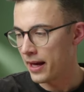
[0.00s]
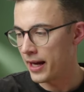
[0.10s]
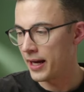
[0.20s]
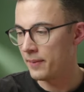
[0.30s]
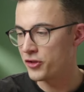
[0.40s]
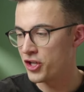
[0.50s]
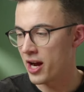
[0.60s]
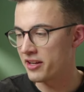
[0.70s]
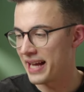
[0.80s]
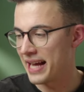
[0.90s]
Um,
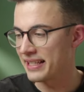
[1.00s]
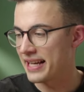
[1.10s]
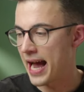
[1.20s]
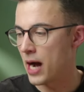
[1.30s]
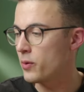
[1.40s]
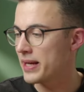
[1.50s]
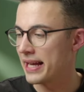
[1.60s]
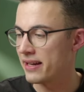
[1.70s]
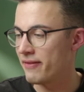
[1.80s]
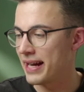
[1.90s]
Chinar is asking how we
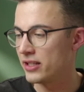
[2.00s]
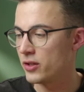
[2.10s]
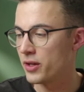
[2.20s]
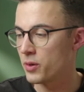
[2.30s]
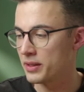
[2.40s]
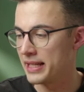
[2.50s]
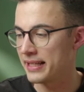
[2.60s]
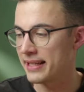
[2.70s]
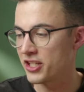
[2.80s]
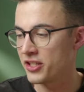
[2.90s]
get invited to the
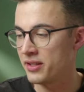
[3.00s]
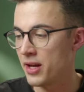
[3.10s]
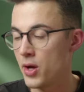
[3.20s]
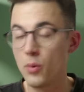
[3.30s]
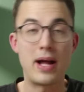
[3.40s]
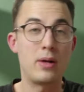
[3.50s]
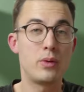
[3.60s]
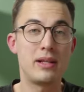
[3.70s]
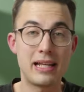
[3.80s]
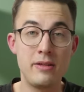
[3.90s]
critique session. Well,
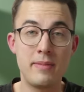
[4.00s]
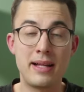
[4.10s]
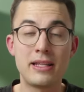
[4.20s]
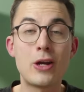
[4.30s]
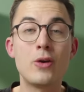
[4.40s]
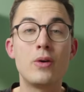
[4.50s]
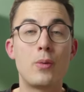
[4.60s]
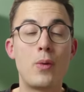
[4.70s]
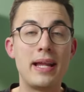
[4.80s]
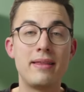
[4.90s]
we'll email you
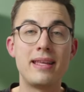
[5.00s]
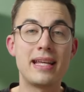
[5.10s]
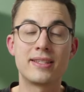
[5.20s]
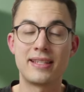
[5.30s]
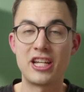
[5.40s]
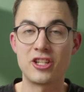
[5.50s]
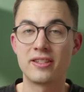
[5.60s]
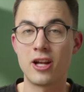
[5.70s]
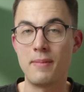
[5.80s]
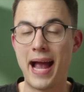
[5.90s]
when the
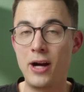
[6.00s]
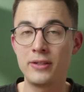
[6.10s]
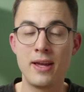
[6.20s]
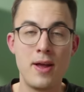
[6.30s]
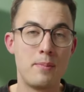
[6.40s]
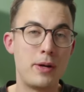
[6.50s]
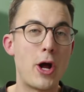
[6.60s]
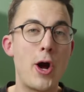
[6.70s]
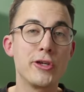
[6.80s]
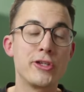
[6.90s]
sessions come out, but
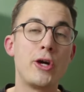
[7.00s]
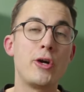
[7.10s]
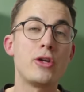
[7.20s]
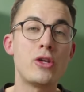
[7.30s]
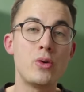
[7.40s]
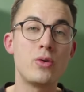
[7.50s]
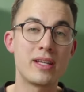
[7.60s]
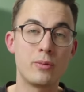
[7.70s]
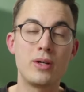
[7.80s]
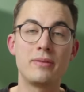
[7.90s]
also you
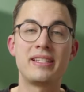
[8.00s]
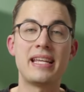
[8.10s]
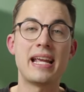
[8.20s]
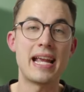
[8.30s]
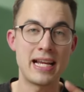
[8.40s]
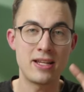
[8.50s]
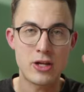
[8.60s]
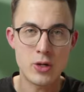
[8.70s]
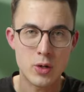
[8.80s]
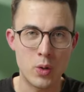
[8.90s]
will see in
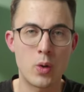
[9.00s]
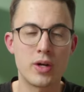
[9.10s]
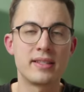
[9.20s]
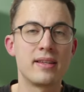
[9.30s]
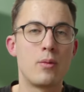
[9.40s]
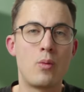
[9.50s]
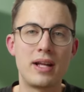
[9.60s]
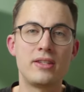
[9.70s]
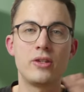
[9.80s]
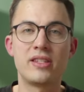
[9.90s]
your course,
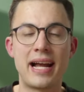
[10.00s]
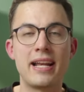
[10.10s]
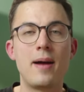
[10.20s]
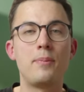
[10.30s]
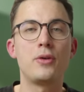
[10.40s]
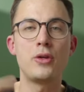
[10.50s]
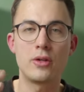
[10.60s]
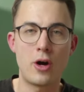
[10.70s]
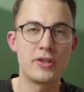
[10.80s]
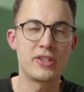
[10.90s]
once you sign up, you'll
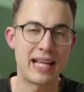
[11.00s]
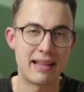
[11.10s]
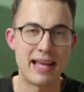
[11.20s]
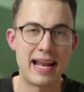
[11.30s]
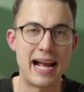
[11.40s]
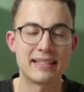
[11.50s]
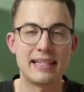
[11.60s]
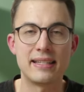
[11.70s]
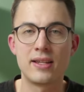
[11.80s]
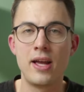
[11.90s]
also get that
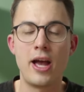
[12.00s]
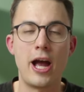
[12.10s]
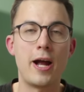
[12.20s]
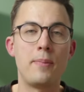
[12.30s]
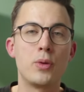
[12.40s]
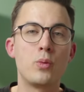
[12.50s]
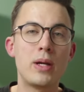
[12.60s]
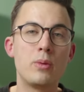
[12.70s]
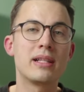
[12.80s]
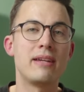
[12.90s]
access. Um,
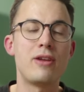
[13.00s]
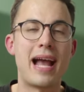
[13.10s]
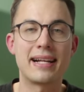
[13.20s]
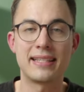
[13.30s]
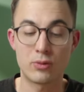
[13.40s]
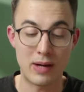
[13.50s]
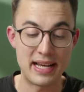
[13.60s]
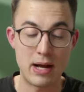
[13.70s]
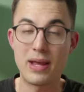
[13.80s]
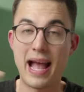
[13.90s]
we will give you access. Right
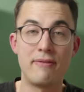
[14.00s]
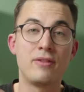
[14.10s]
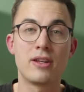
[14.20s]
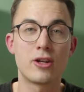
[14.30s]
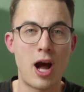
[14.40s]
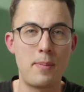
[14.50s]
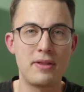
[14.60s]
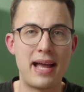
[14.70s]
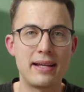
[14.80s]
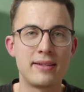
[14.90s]
now, we haven't
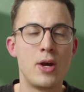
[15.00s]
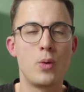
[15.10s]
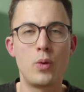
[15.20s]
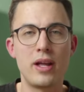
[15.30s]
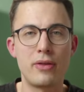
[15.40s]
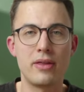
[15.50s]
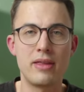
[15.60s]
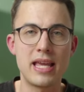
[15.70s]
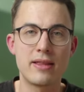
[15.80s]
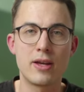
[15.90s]
coupled that with
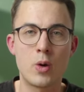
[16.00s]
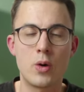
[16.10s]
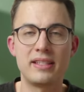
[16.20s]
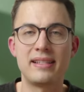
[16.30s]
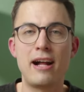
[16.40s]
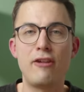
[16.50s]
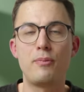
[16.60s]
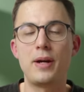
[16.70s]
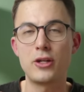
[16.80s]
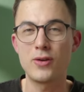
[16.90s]
the, the course
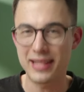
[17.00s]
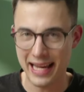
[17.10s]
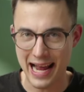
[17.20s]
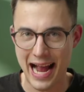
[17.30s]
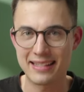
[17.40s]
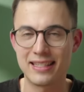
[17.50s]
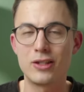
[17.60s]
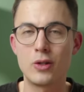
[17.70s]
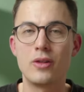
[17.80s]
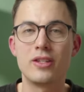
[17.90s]
itself, but you'll get access
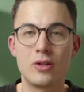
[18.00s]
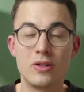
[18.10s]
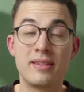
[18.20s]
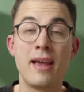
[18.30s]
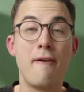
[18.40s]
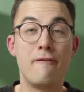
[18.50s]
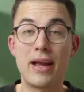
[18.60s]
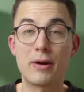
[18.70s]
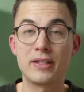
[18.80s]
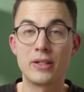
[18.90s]
to the students
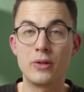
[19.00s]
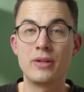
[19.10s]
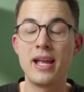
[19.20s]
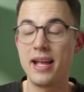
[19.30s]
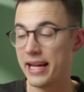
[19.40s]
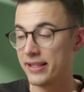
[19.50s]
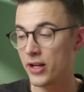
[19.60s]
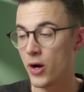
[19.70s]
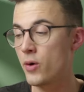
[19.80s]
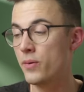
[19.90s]
very soon. And
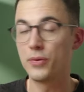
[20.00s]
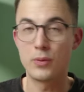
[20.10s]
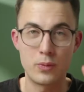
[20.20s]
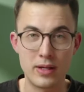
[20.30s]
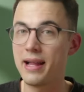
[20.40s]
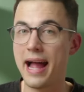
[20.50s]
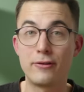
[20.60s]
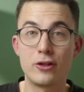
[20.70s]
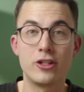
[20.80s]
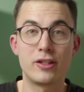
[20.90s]
so we'll
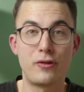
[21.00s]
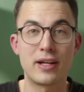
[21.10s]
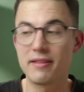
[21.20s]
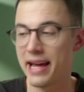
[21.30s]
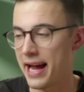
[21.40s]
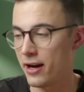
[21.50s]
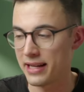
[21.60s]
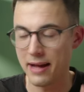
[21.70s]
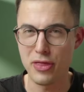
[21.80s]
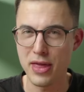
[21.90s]
have to just figure that out.
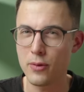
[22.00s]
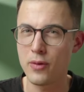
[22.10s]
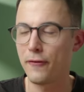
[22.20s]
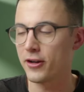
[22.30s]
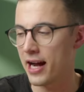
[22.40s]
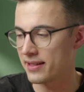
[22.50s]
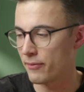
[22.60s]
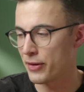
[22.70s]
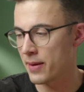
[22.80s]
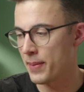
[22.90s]
I think we forgot
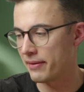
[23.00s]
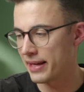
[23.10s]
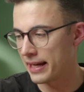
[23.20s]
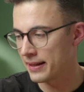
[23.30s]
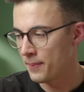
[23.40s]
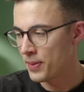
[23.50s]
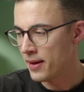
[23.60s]
something about that.